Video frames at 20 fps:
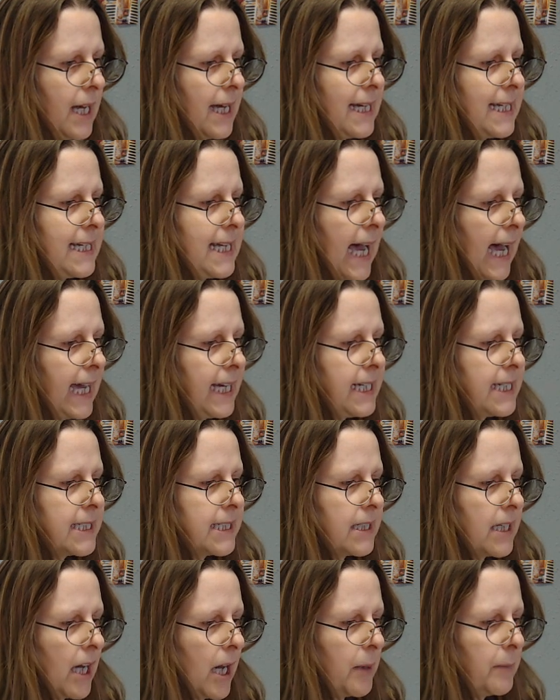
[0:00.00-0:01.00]
Night is
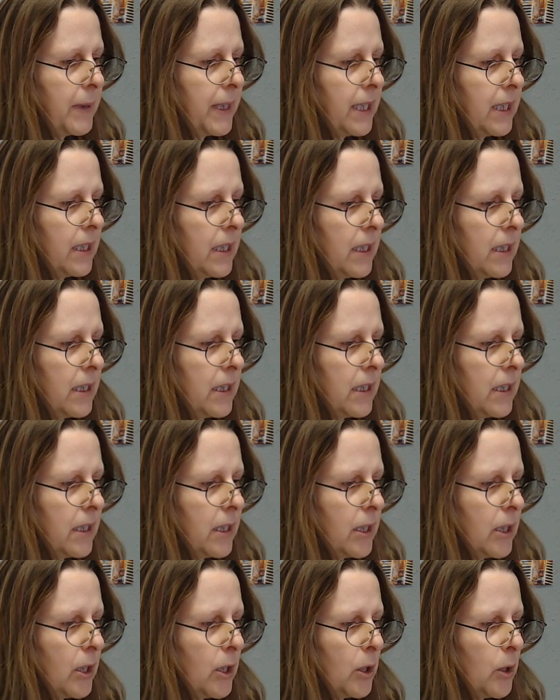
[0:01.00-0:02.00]
coming
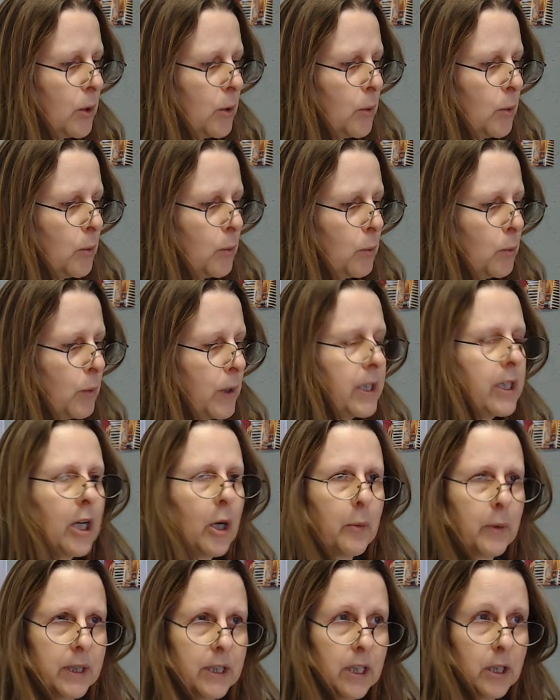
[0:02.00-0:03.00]
when no
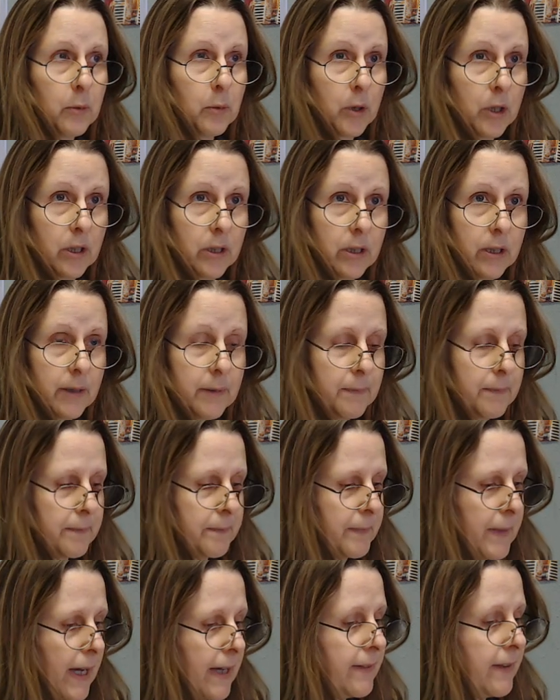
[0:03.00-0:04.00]
one can work.
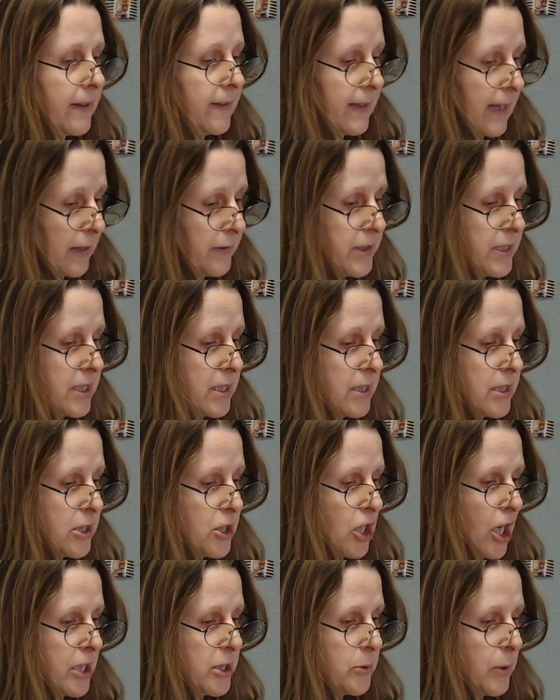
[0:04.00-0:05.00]
And then now this is
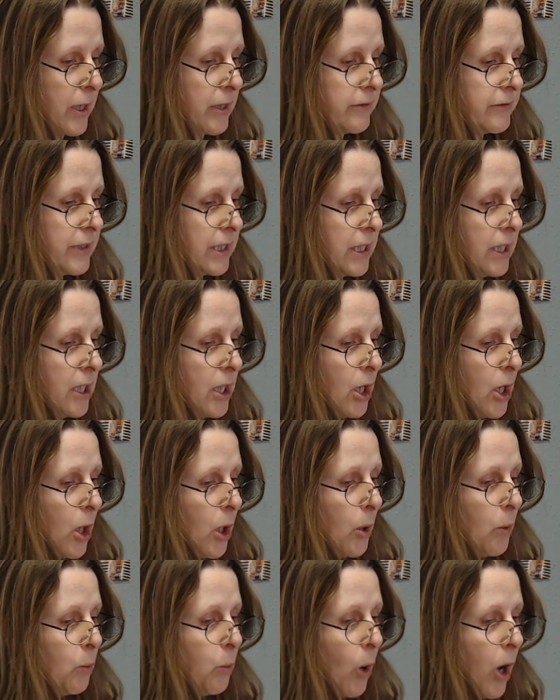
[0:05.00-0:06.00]
John 12.
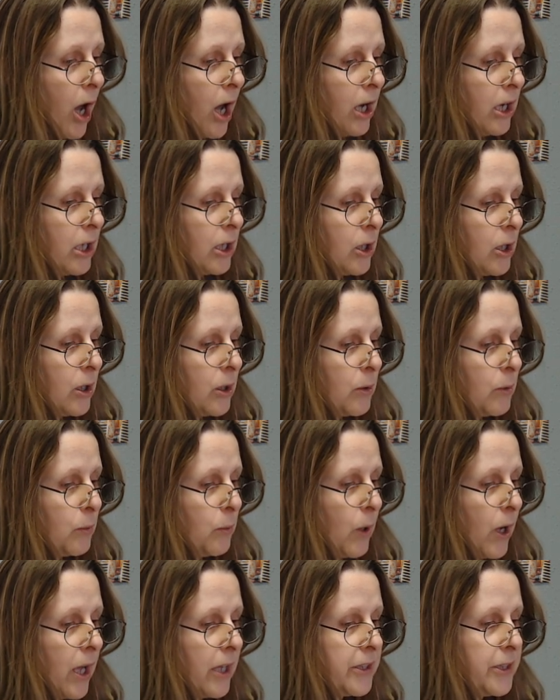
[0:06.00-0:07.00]
Walk
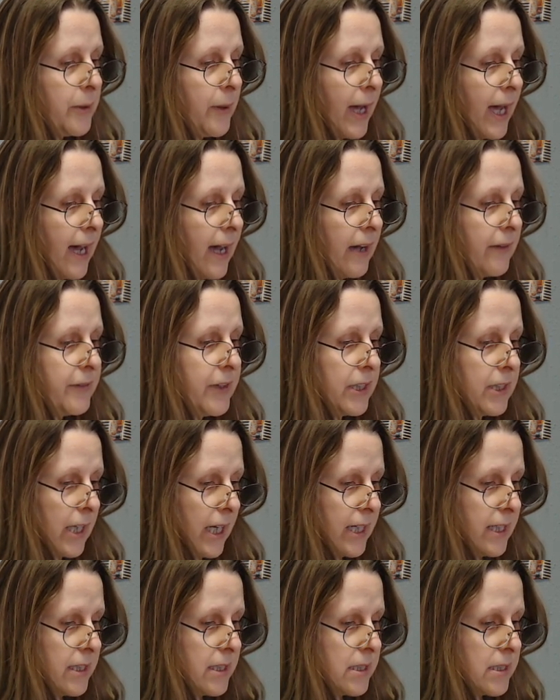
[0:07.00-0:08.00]
while you have the
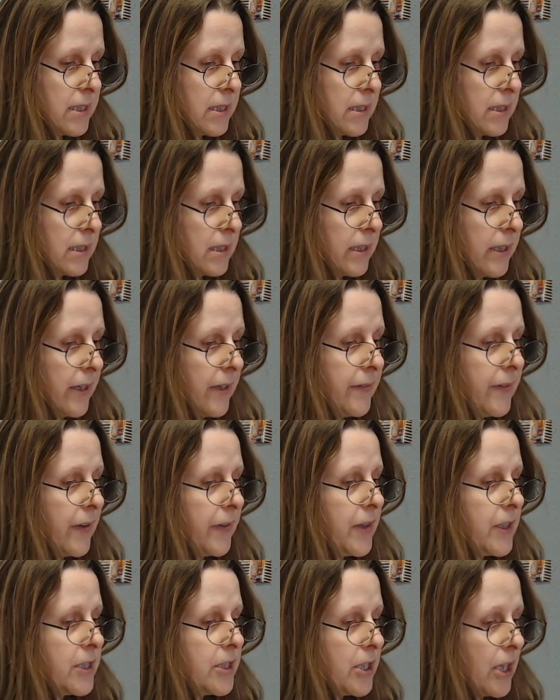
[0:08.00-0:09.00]
light, that
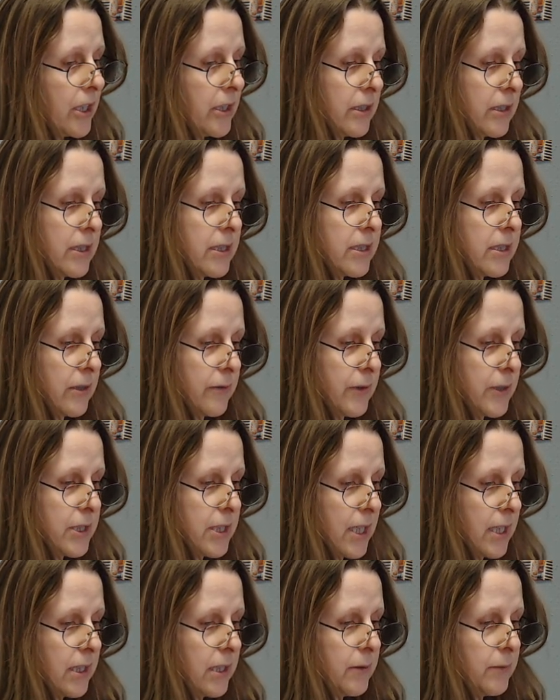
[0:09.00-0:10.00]
the darkness
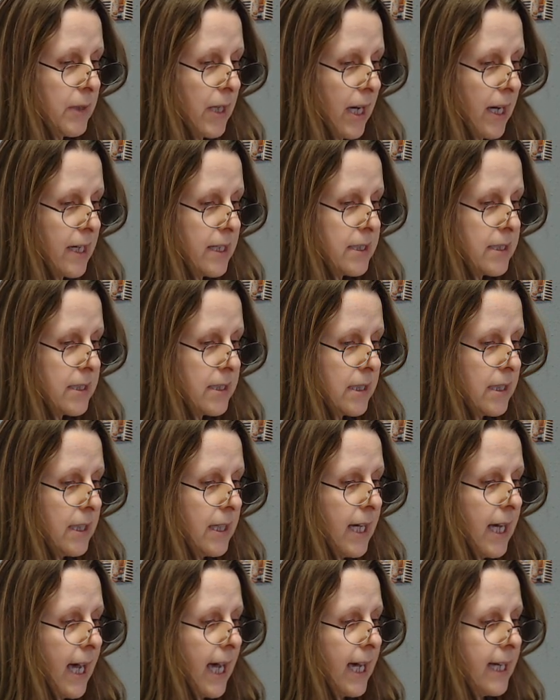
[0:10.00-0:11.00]
overtake you not.
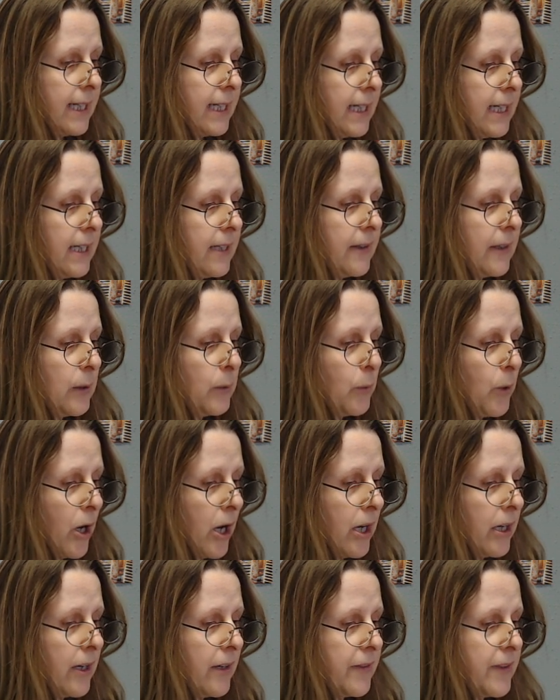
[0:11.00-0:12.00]
And he that
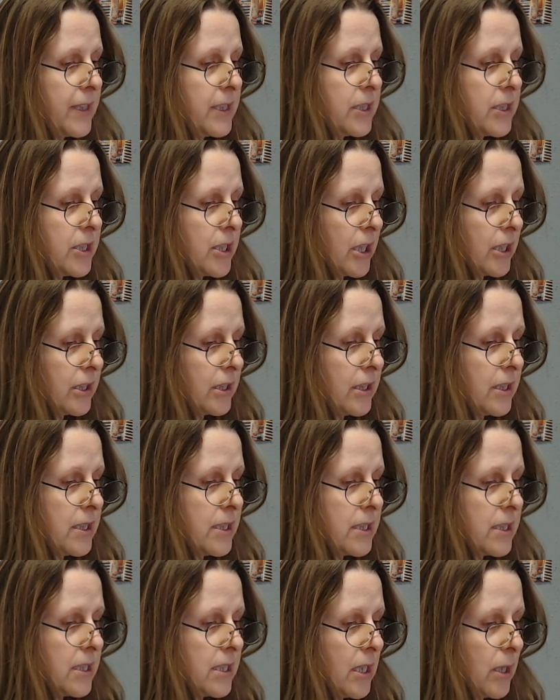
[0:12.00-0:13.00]
walketh in
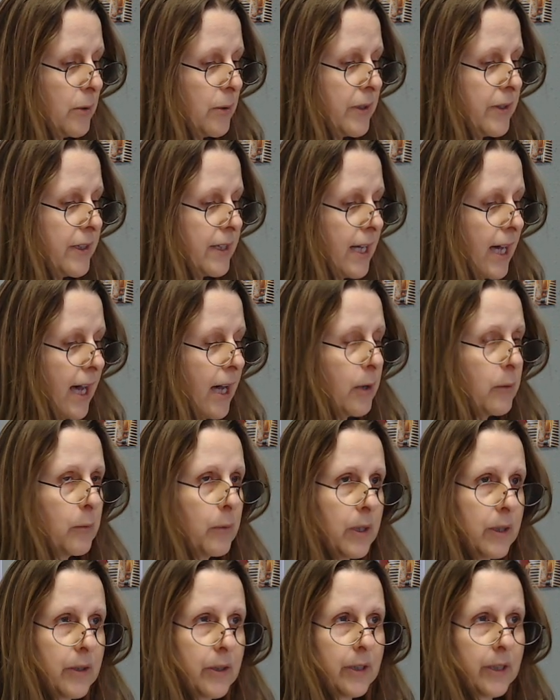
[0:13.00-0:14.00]
darkness knoweth not
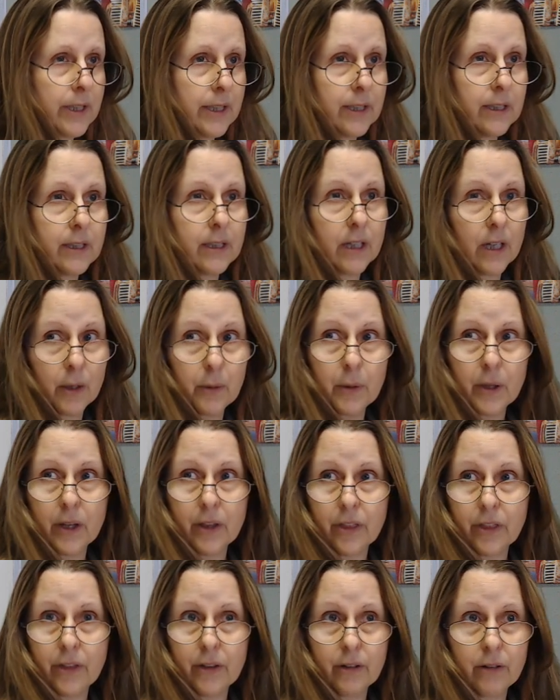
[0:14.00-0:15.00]
whither he goeth.